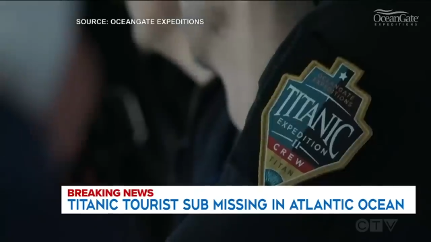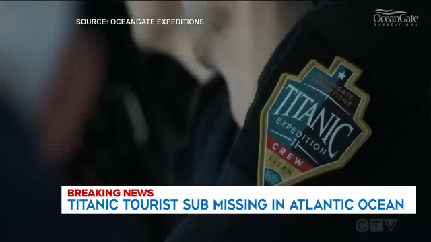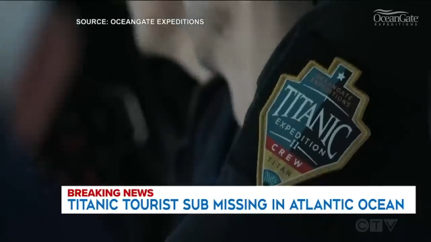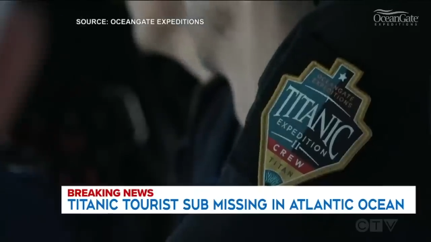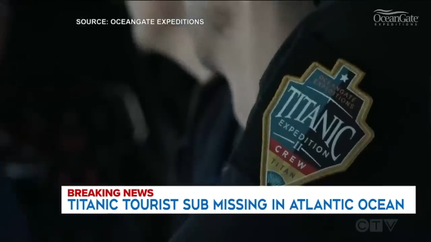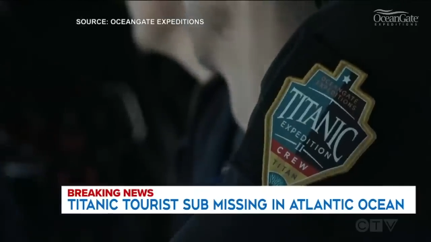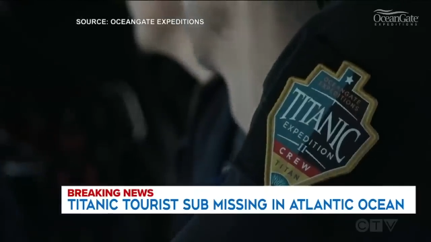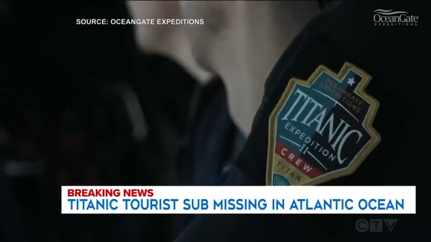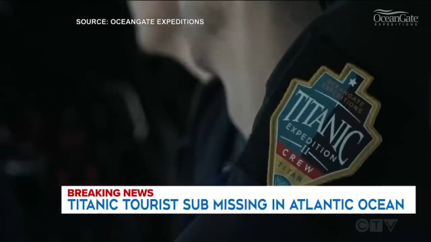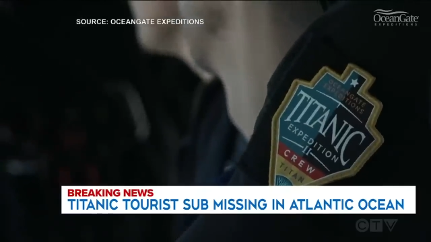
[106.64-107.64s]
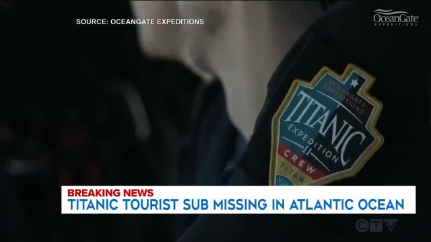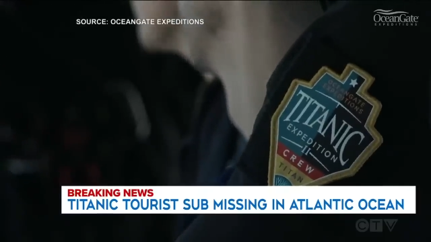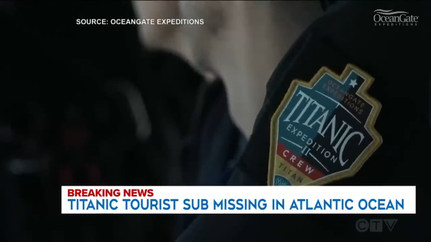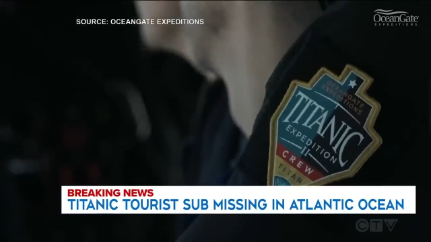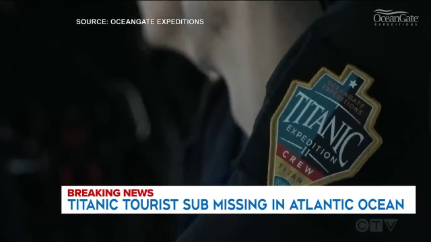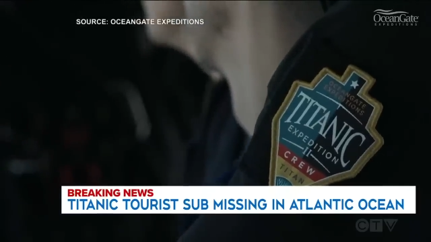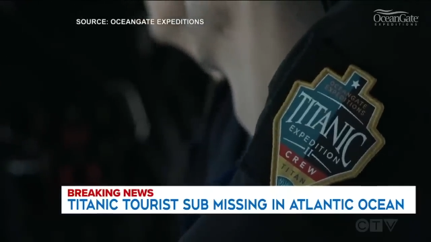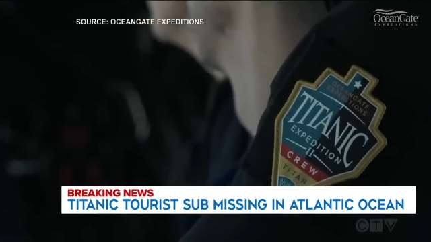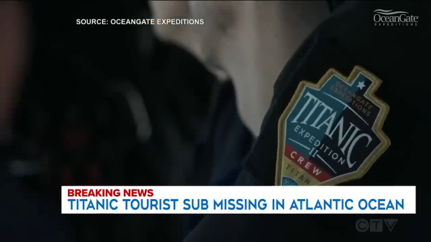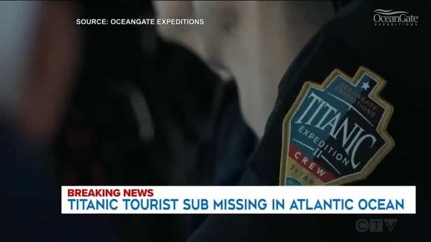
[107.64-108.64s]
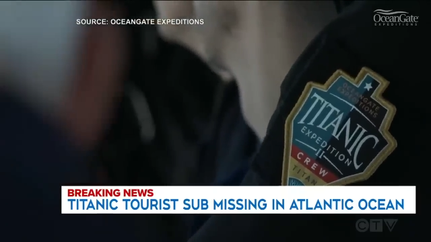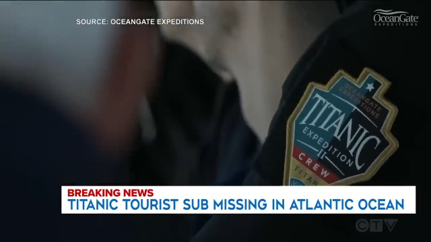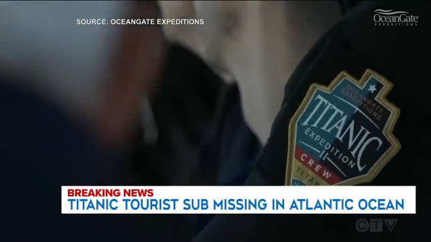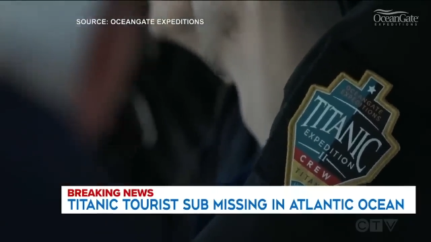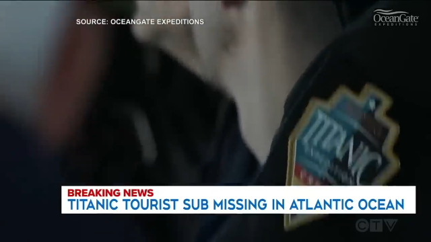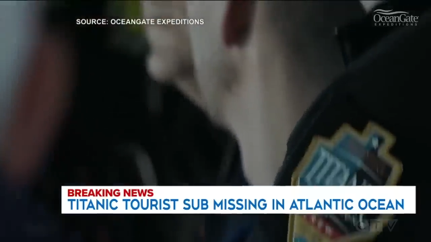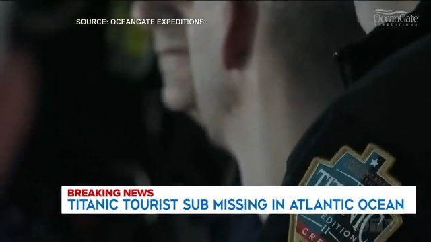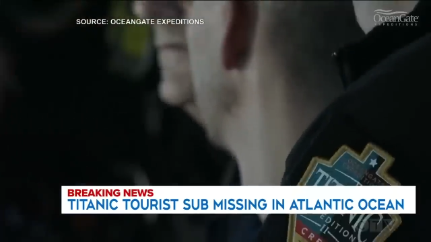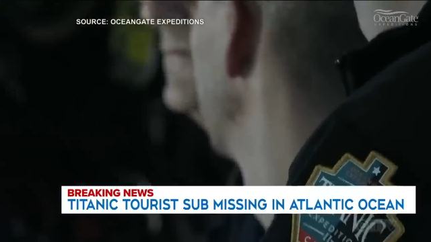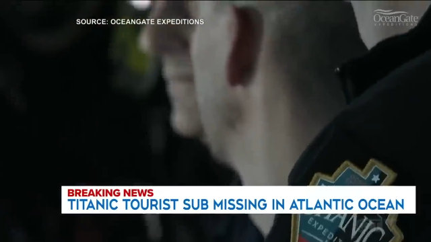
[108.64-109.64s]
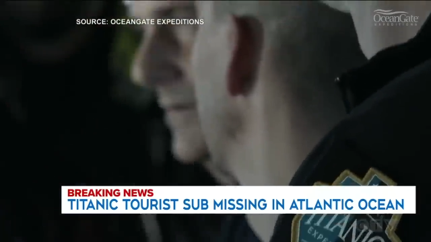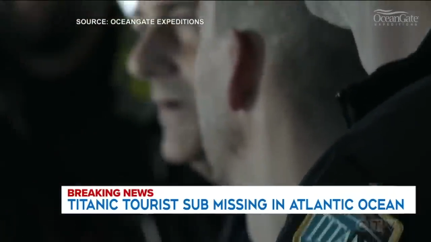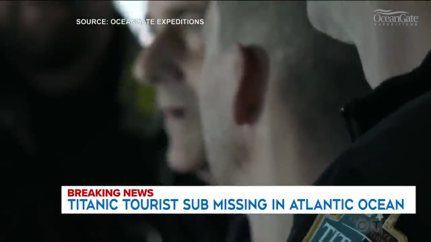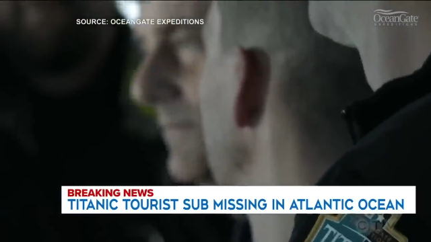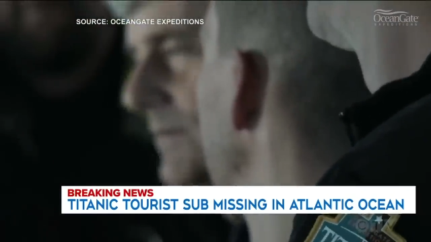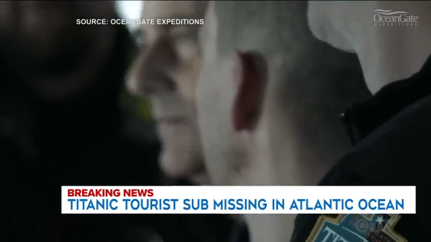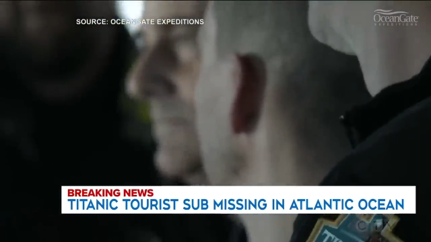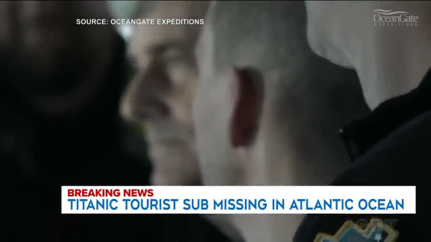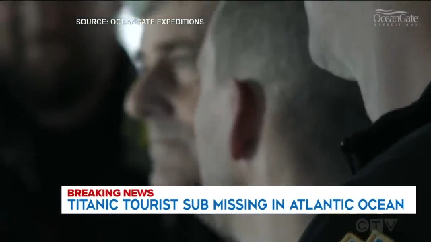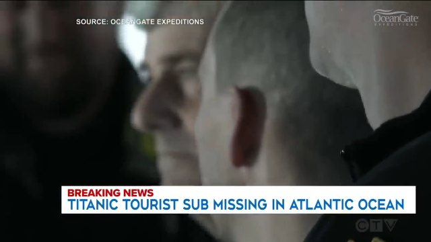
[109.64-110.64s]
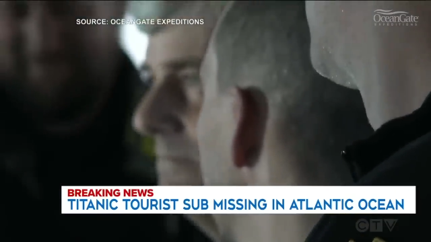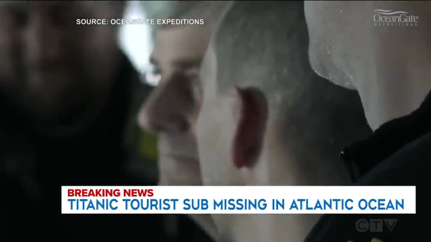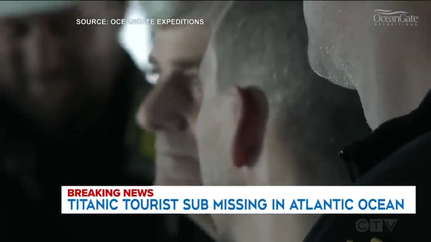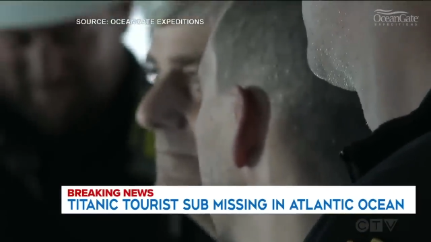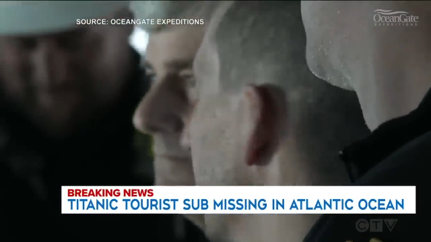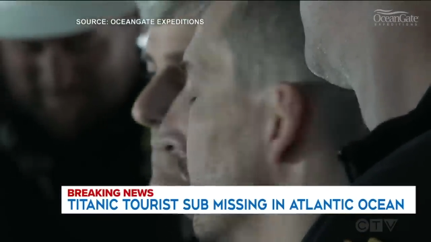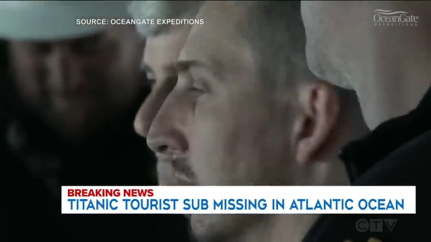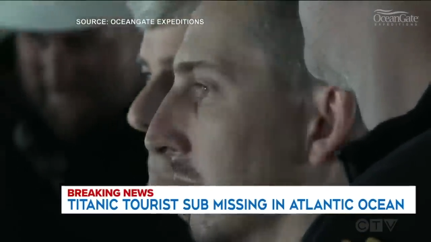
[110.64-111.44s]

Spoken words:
[unreadable: no face in view]